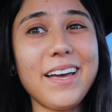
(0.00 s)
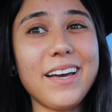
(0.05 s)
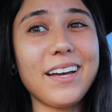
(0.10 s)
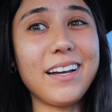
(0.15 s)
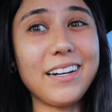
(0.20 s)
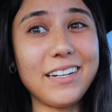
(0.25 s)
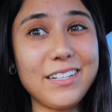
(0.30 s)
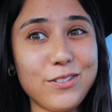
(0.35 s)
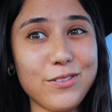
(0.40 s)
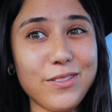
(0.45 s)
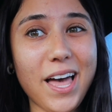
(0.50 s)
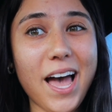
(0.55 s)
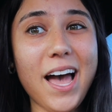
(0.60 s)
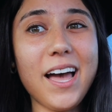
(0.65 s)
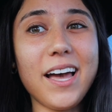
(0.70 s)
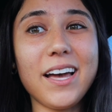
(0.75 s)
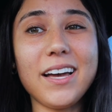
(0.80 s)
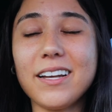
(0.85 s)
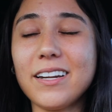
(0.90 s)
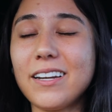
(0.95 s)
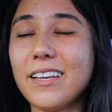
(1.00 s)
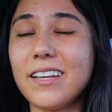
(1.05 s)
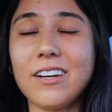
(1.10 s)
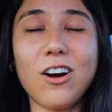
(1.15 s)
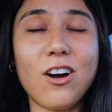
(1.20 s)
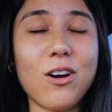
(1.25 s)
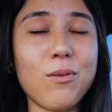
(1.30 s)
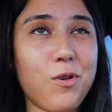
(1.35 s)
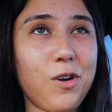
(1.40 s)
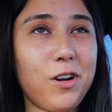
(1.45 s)
gonna do that, gonna get
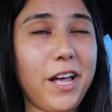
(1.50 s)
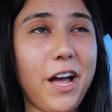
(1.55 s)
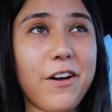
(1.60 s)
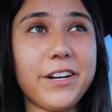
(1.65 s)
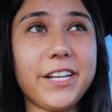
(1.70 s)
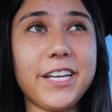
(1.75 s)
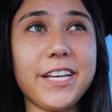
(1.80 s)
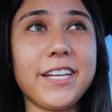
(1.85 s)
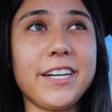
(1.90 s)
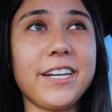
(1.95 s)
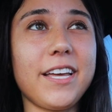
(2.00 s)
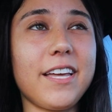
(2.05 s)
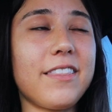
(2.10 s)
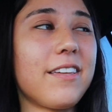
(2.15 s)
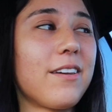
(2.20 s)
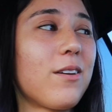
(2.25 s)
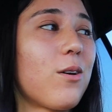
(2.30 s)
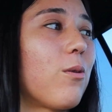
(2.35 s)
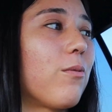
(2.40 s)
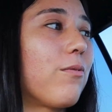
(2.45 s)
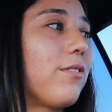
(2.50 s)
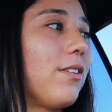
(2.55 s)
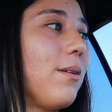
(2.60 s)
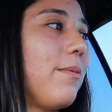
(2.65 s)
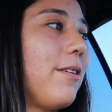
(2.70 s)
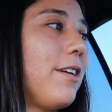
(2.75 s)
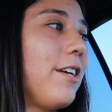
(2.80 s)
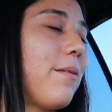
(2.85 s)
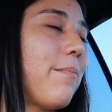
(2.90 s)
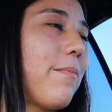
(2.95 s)
an arm workout in, and then
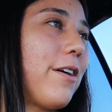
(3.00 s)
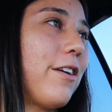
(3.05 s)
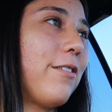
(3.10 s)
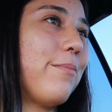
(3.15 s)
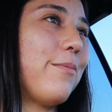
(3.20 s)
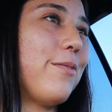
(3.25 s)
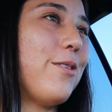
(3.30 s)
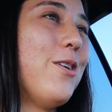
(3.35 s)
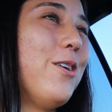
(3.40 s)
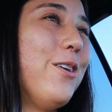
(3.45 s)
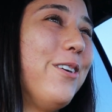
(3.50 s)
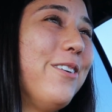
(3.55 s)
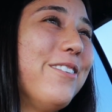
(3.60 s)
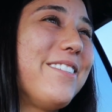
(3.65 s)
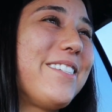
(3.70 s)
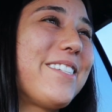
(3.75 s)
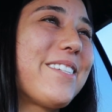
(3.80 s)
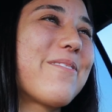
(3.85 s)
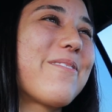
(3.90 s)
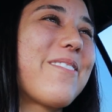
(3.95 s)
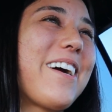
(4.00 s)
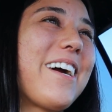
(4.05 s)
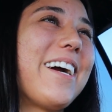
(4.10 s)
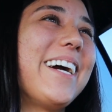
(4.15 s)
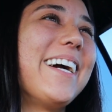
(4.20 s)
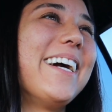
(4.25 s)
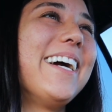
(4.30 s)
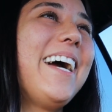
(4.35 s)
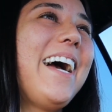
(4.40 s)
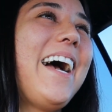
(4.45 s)
hopefully be in a better mood to
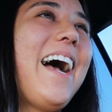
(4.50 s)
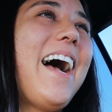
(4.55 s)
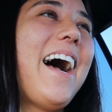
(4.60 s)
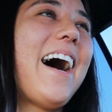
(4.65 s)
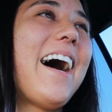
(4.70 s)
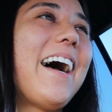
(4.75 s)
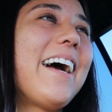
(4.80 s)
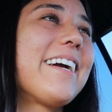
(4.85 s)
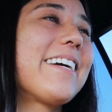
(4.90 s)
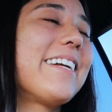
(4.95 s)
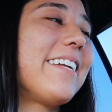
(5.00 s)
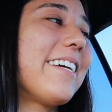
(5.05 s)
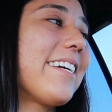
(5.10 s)
where I can